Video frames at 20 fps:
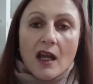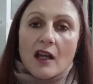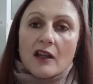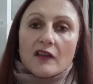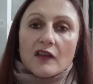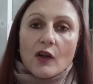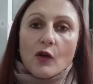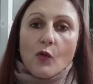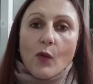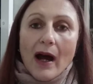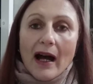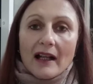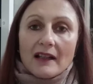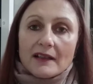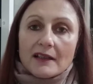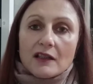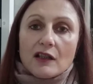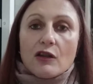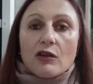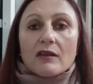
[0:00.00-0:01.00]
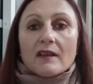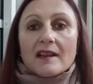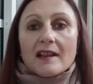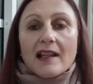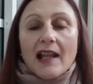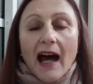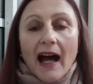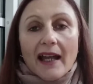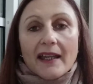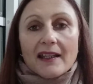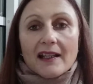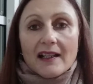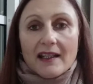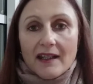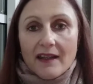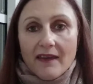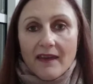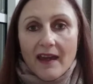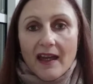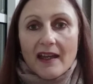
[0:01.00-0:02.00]
So while it looks
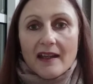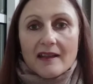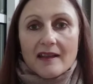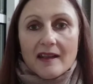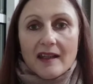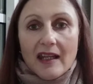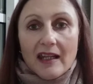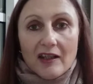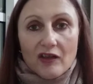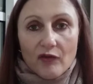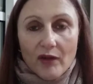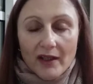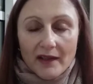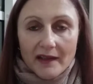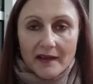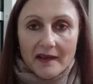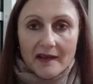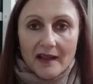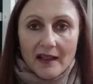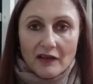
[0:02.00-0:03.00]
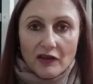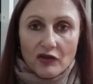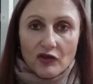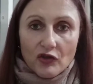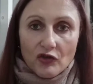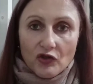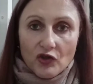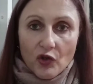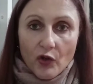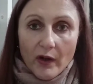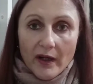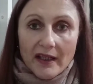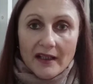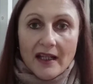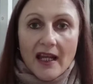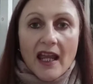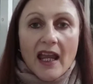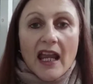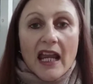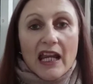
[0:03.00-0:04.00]
likely that Israel is set to join,
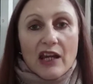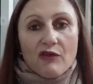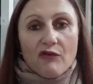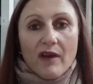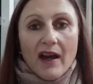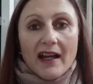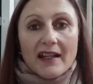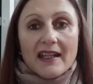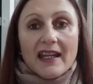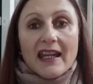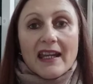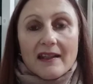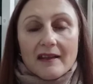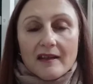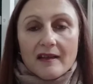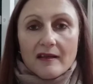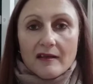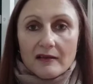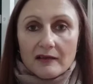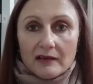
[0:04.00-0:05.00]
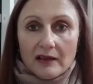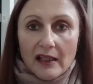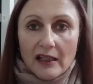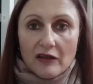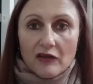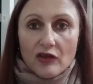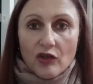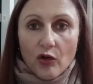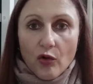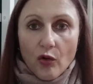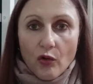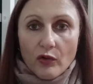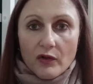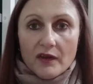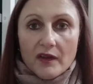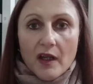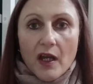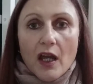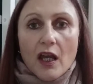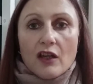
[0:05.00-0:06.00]
Iran is still in
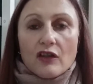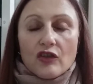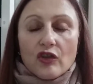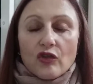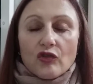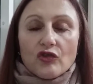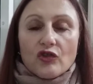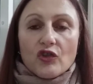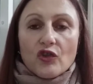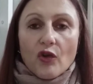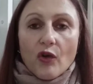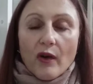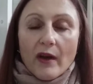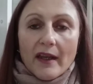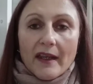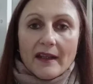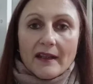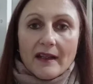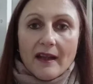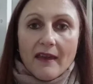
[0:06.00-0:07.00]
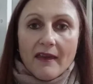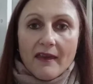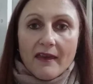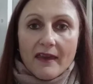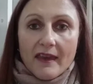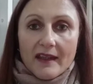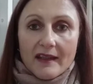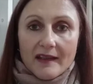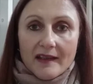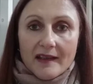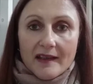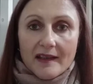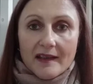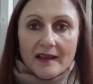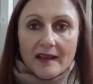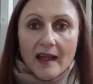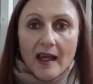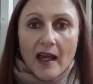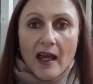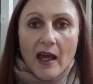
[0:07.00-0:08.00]
talks to join
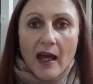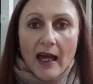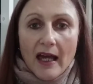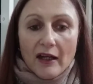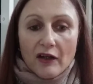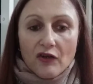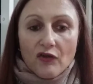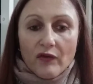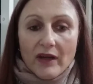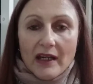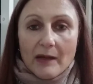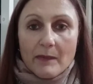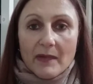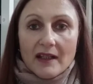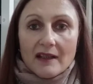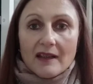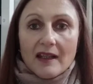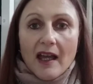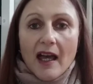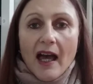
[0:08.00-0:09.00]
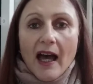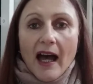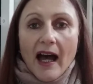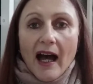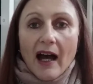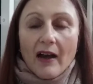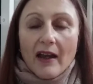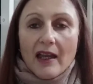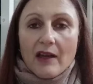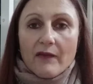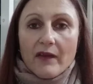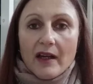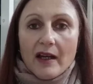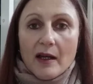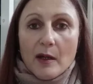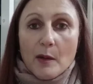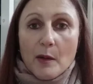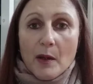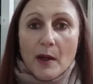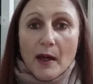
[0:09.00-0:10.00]
this agreement.
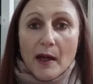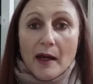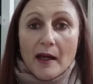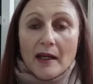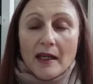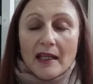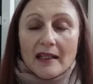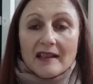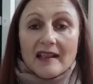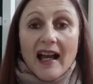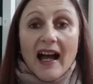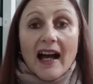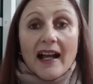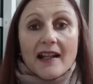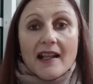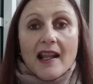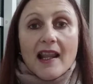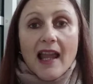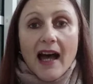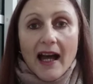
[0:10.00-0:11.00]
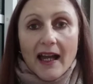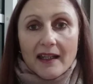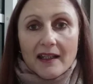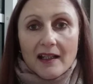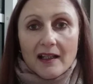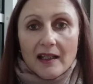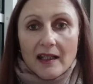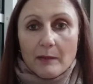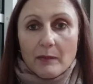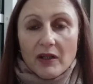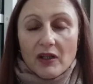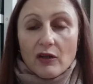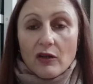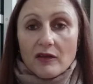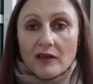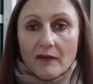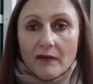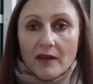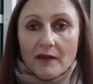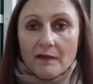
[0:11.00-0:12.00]
However, it's unlikely
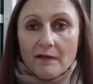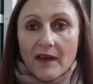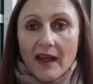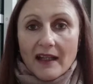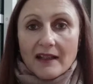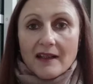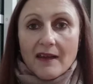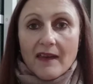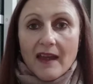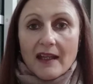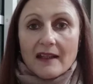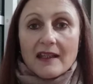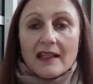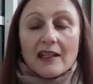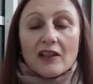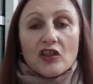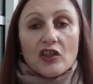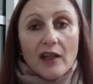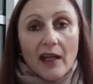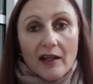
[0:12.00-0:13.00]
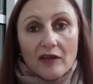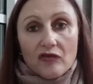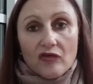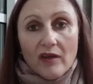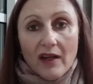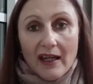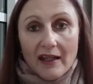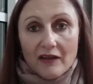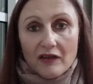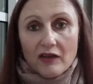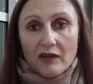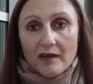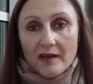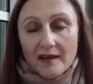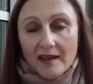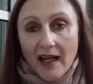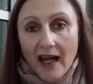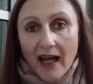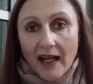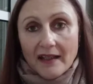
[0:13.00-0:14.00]
because of the fact that each country has to
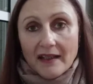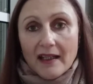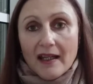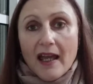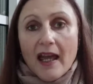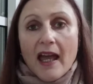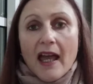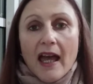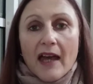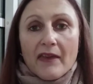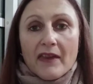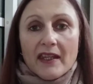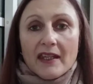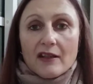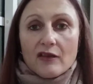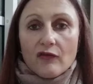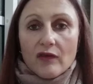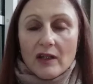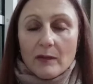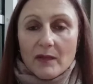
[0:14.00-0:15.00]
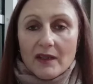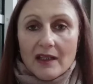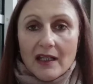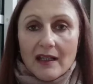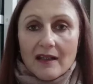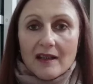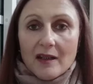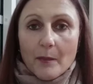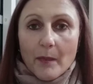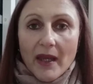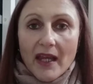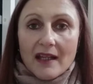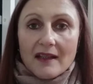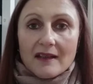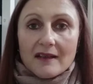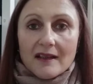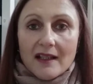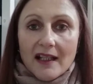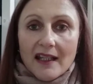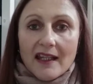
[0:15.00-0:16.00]
sign the agreement
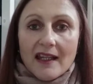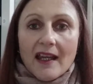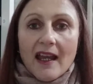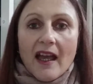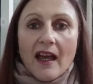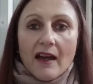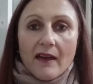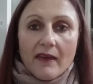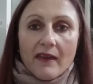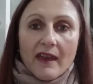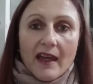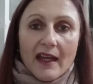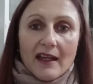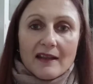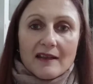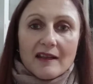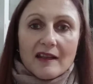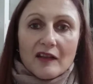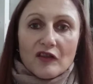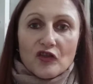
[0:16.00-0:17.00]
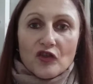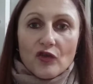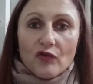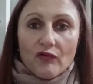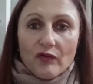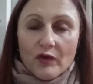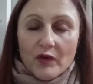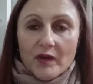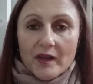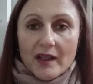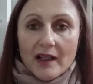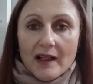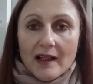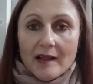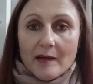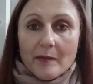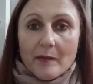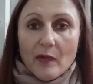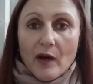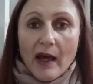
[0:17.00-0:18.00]
independently that
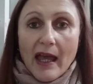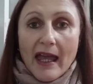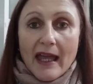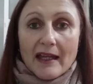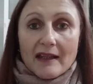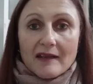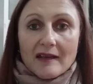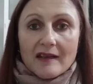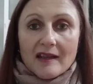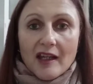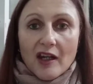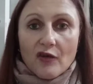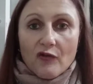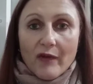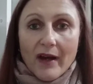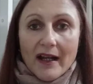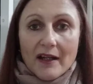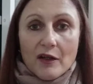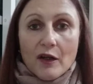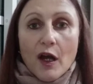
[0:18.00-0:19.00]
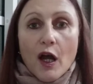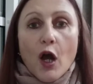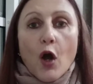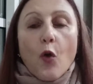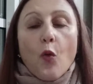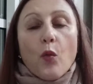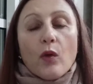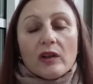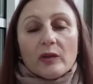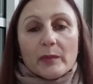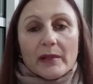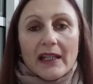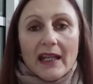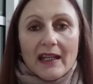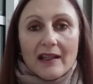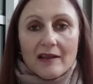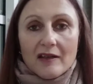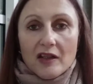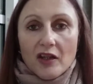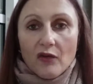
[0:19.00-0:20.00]
Jerusalem and Tehran will be
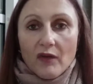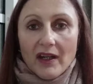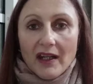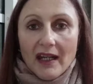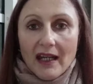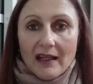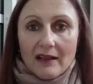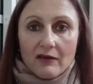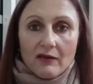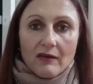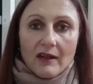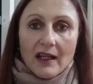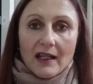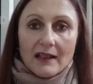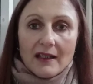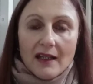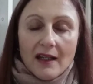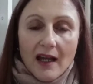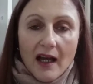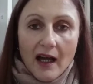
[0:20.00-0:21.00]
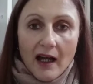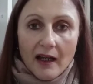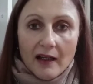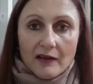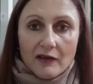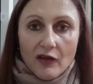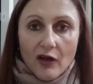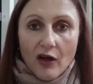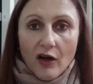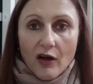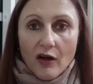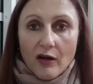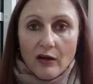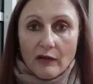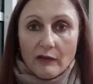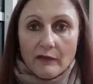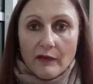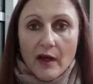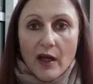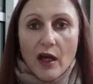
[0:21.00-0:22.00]
entering into any kind
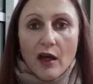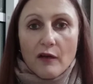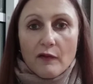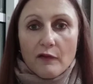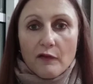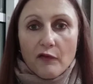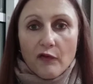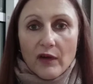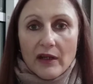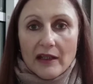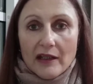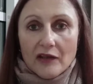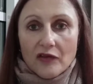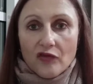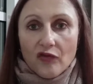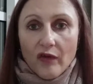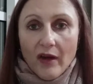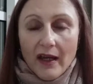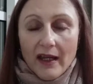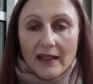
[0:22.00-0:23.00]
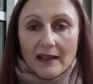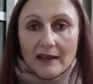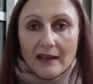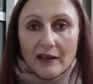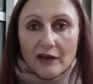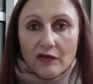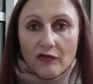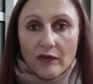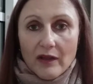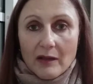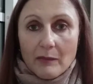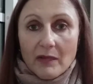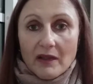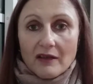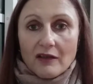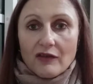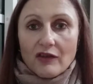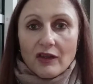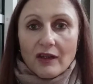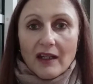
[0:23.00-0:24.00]
of free trade agreement
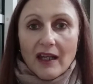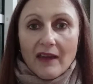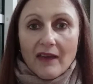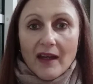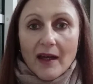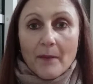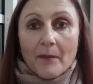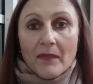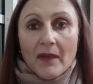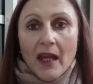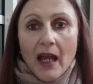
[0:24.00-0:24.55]
together.